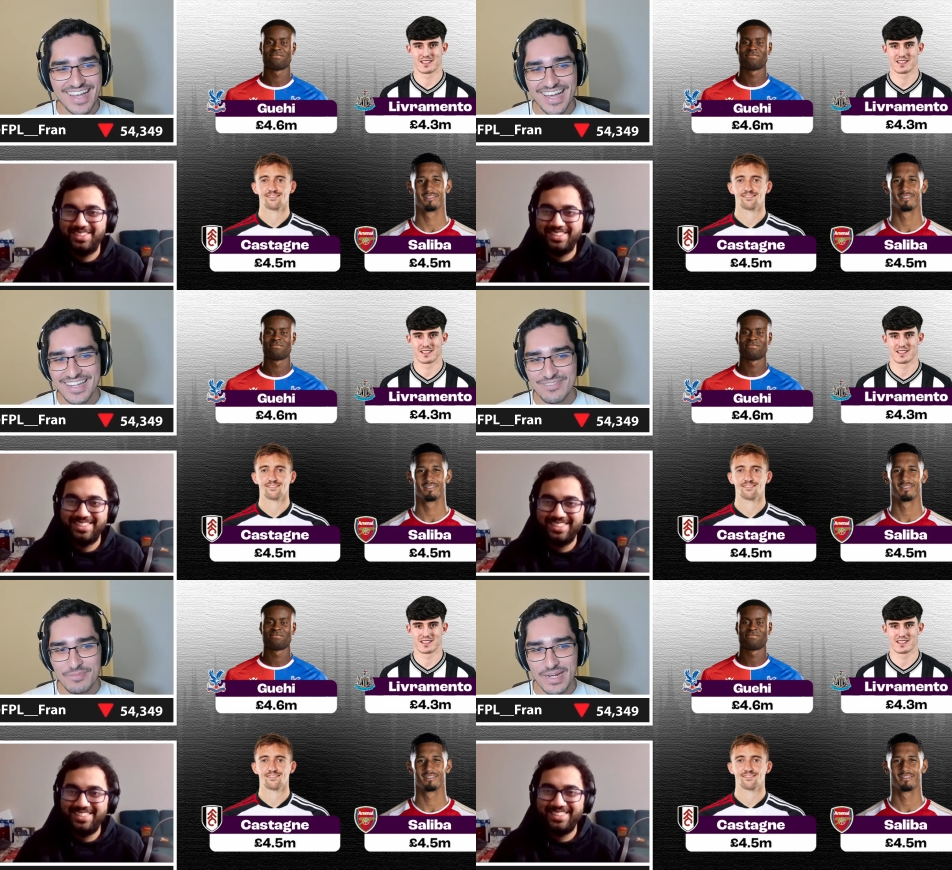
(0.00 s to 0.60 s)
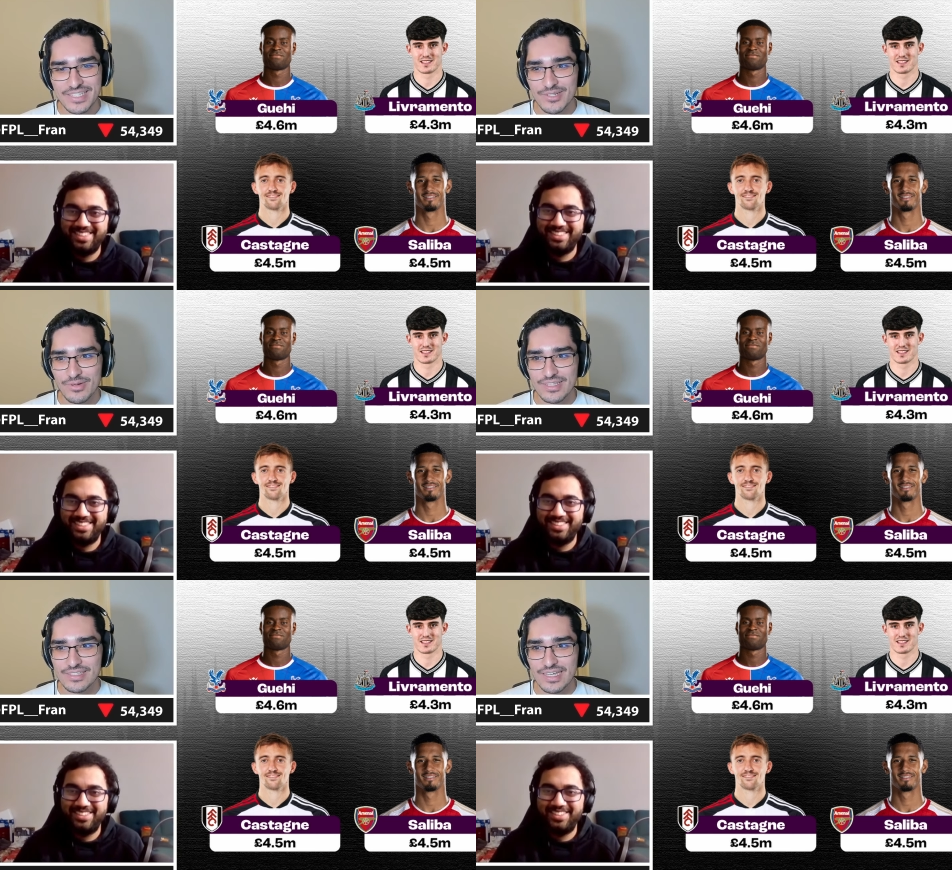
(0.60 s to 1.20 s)
Speaker 1: at
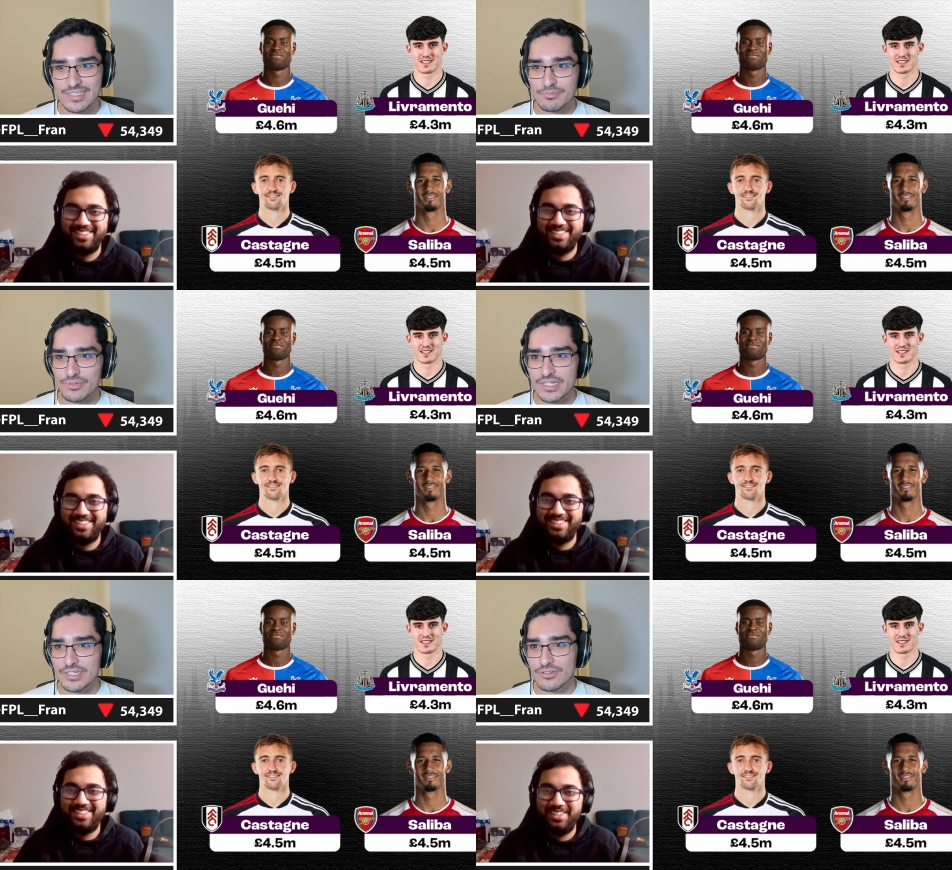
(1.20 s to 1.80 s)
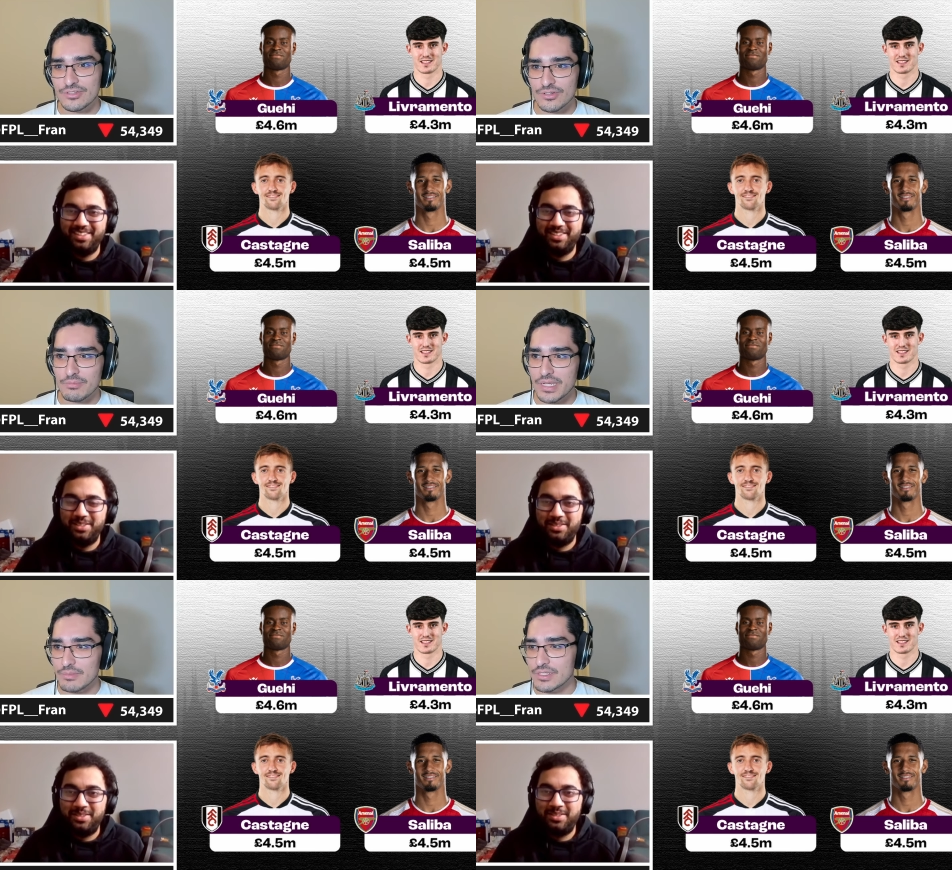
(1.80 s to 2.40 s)
Livramento as, as a pretty good sort
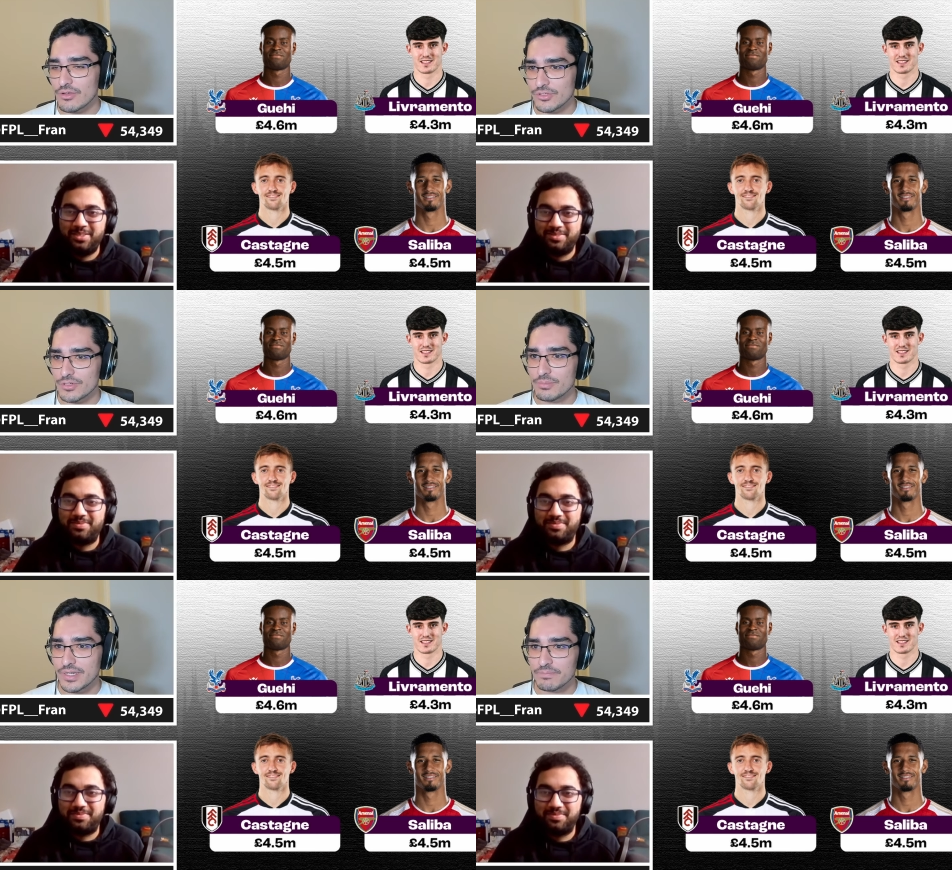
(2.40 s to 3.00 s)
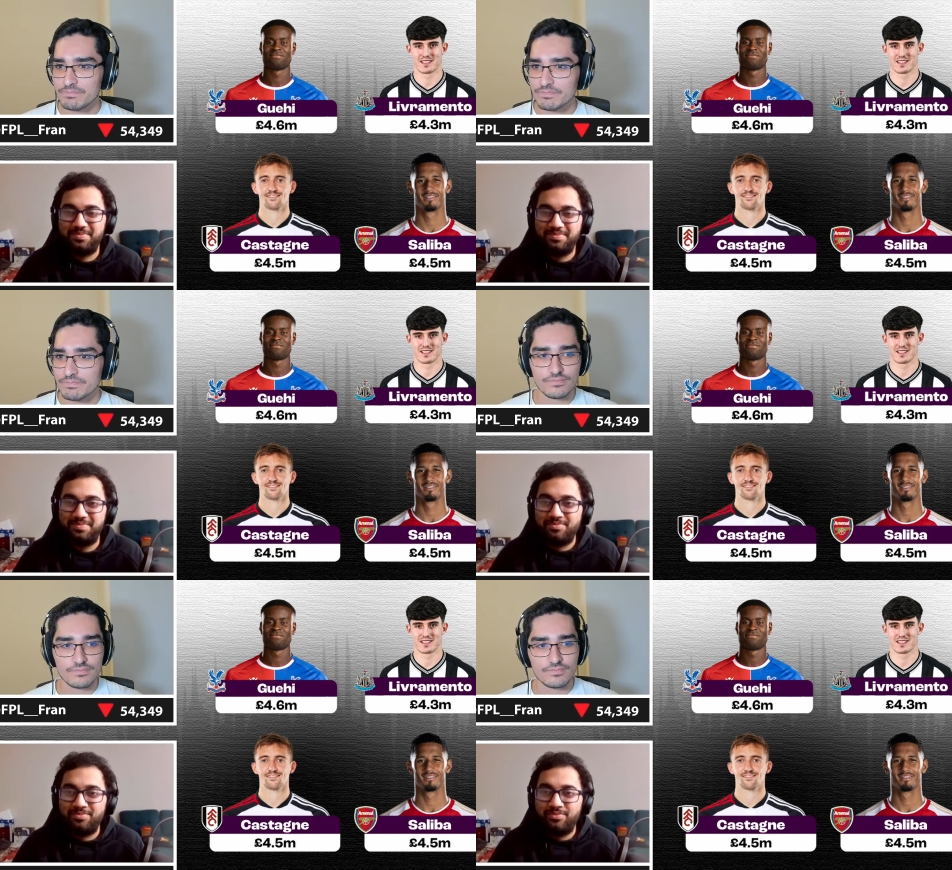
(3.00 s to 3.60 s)
of medium to long term punt.
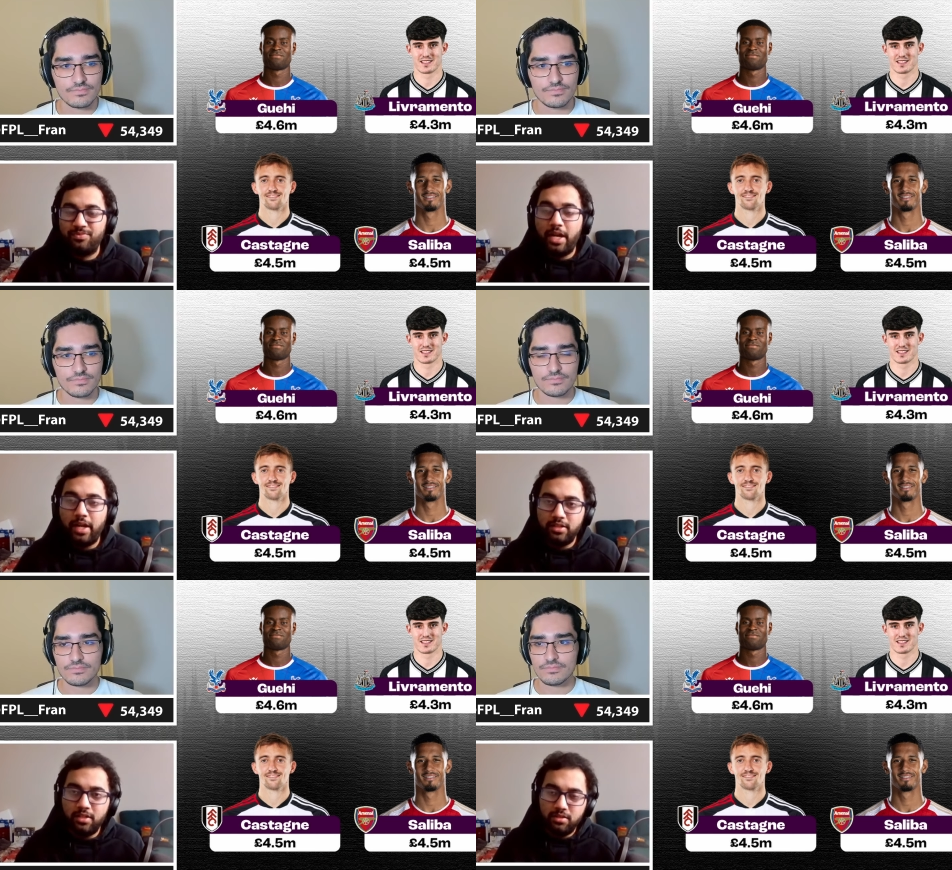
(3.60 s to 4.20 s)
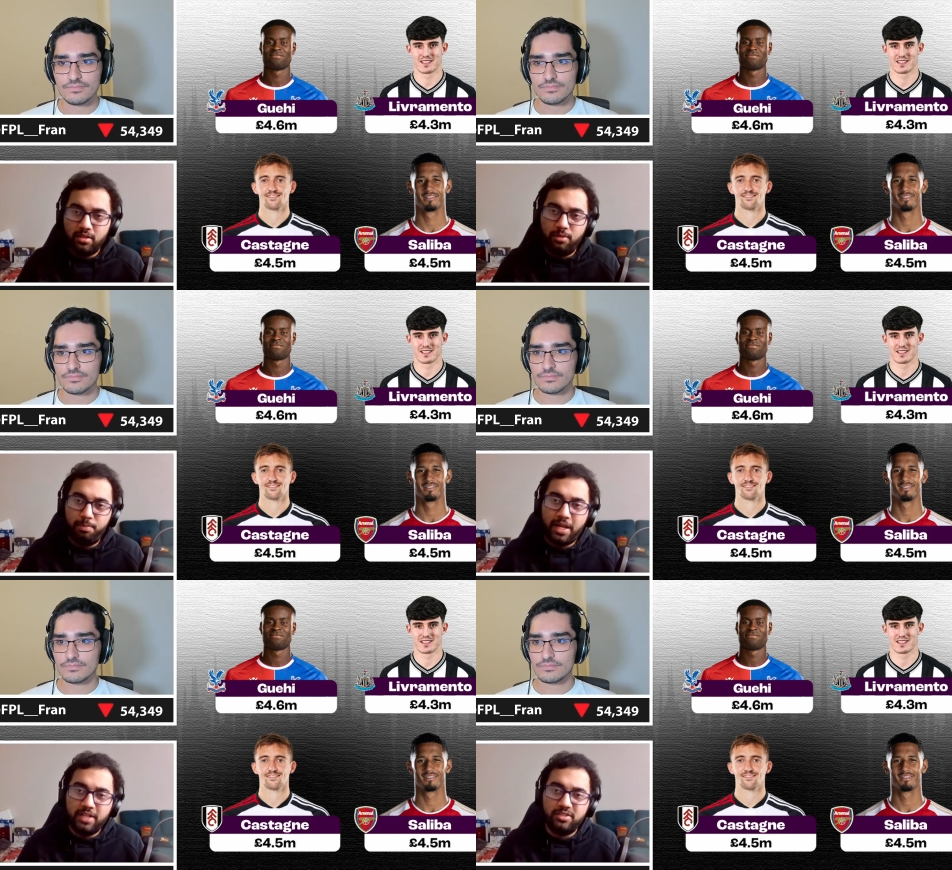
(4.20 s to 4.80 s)
Speaker 2: Yeah, and I think the
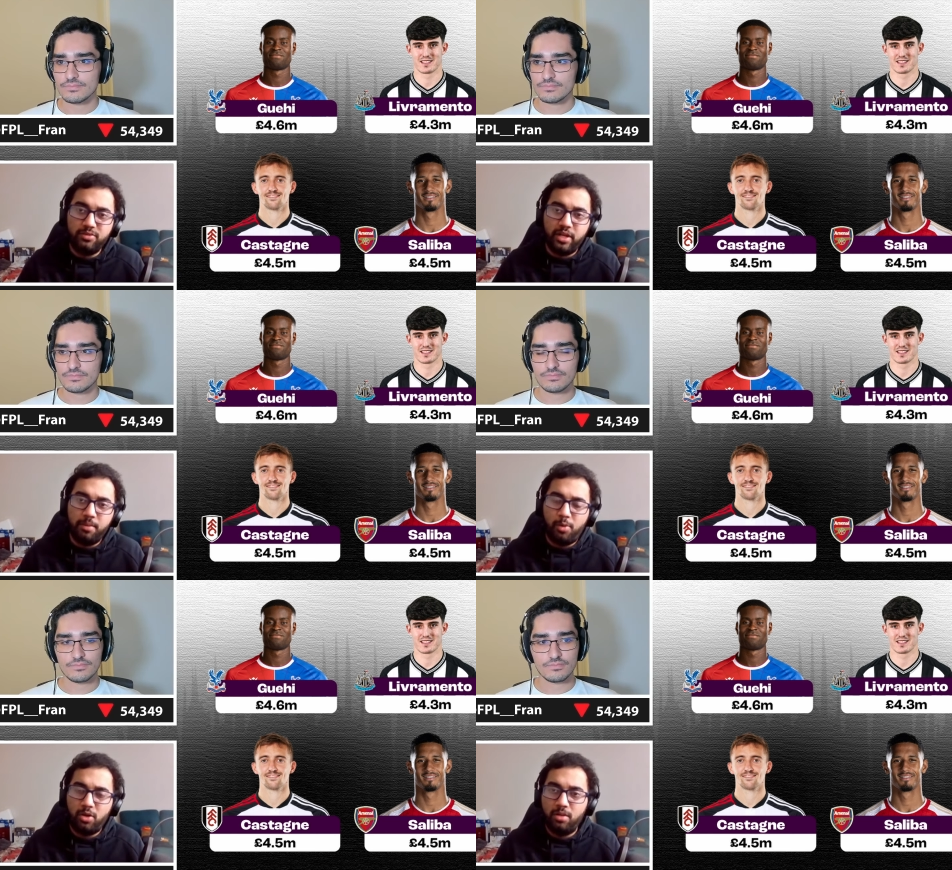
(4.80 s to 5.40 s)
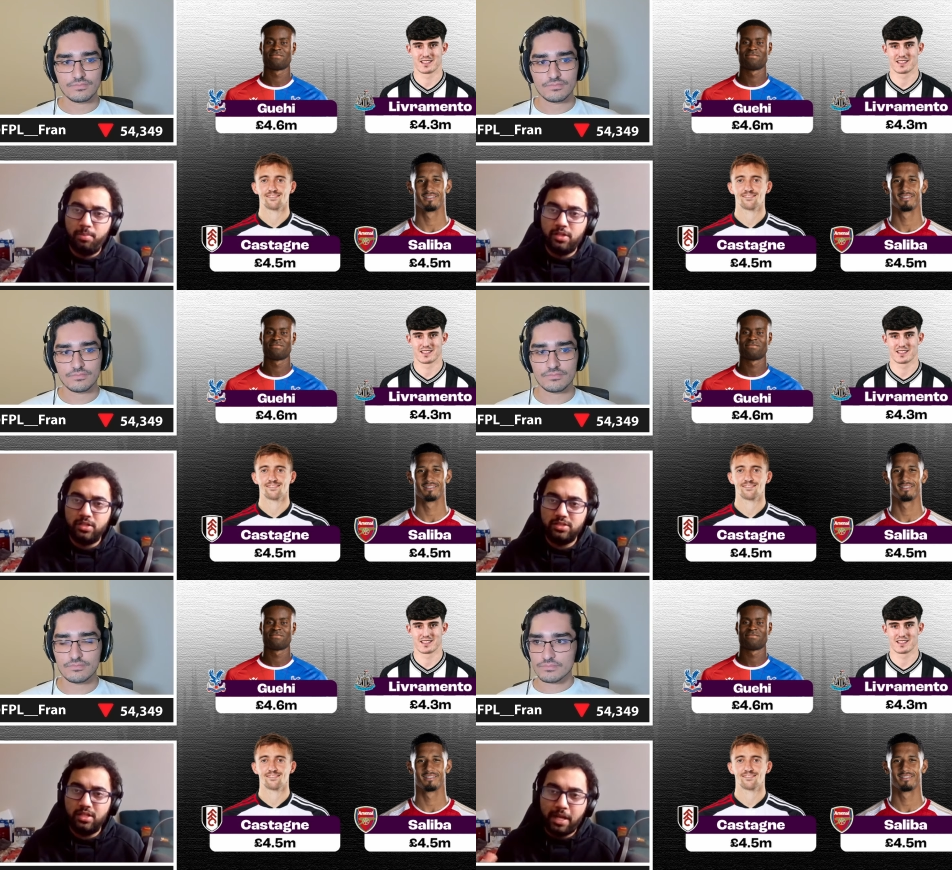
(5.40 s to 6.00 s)
price is very important
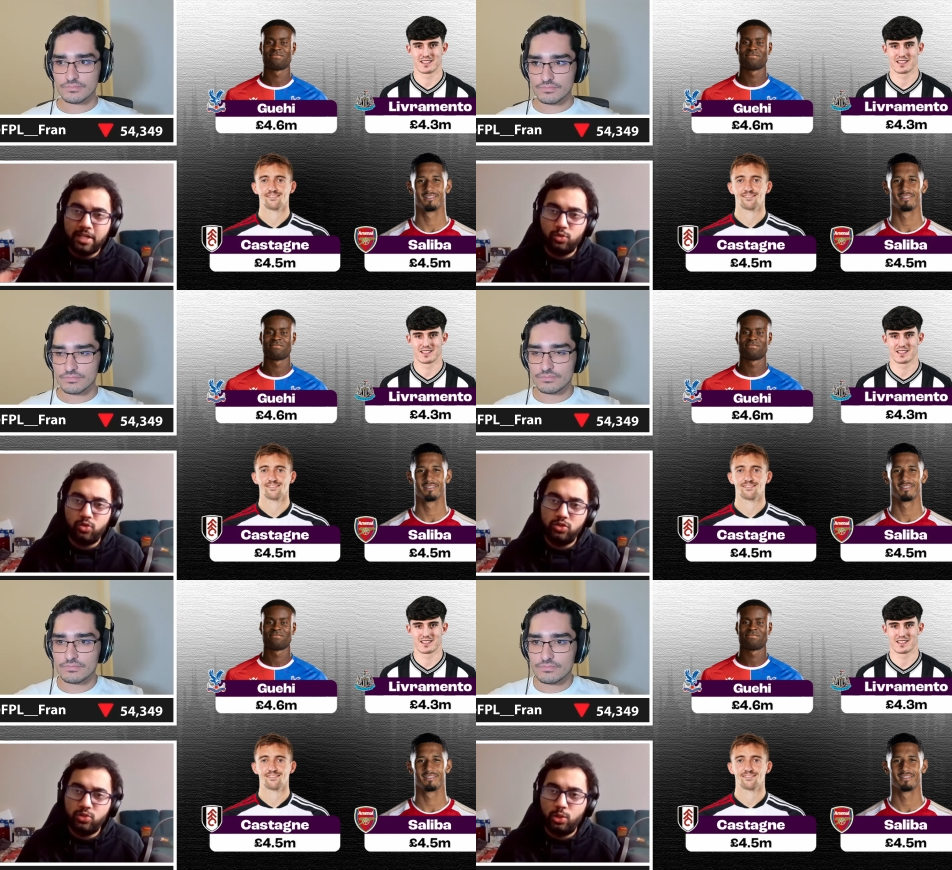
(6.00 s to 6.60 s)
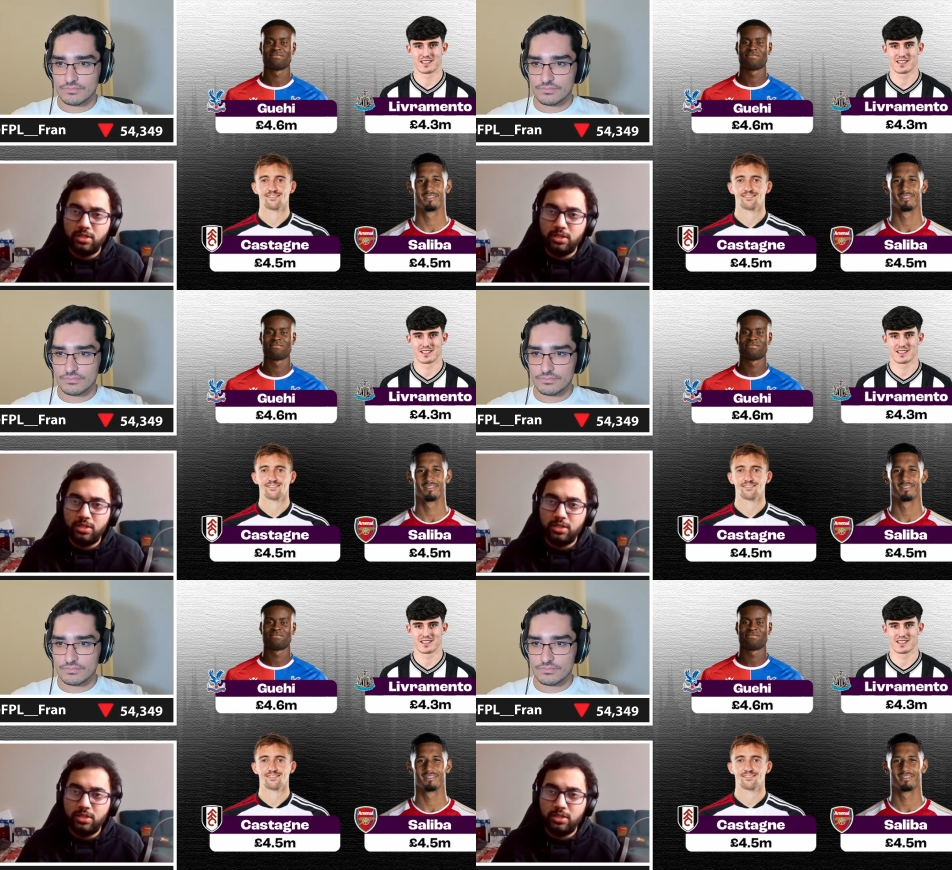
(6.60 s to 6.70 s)
because price was also a